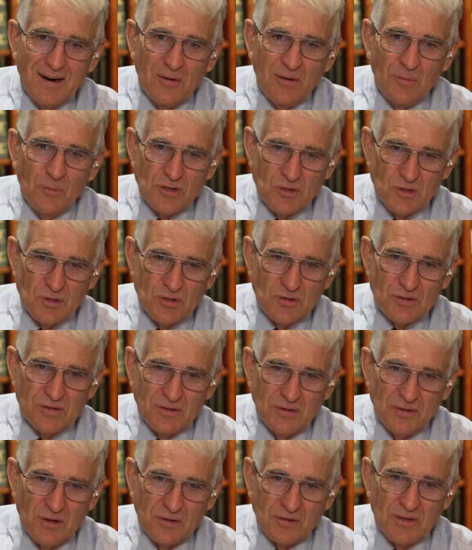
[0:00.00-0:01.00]
which is
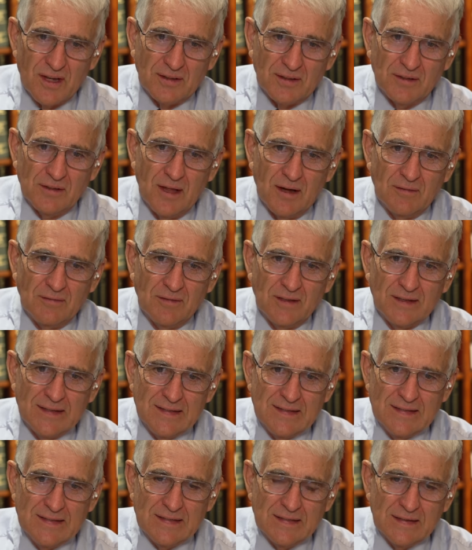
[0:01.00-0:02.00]
not exactly loving
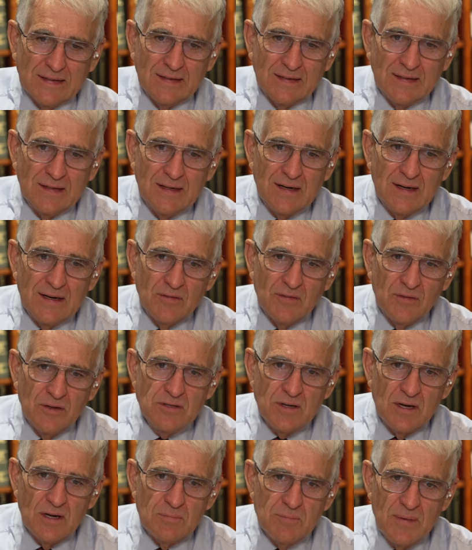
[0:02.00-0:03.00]
either.
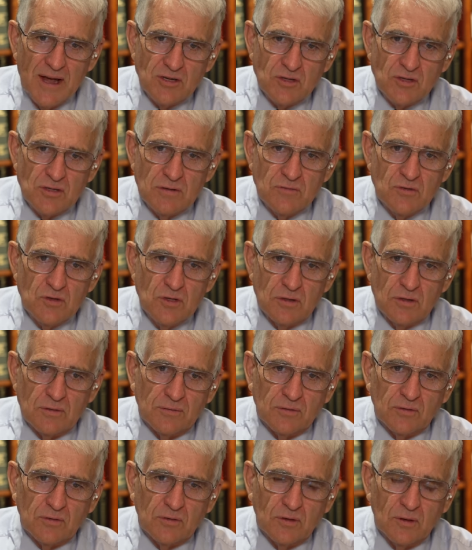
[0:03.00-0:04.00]
These are massive
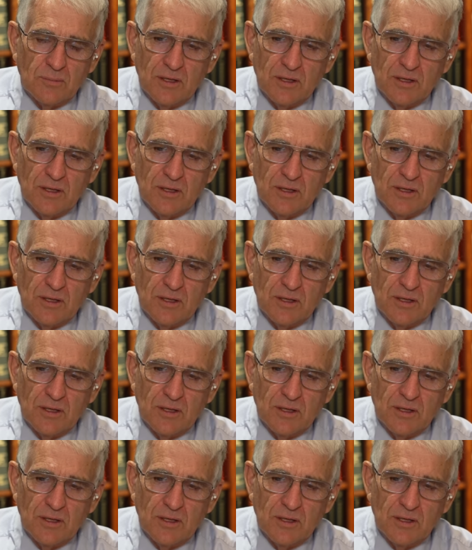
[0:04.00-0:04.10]
shifts. I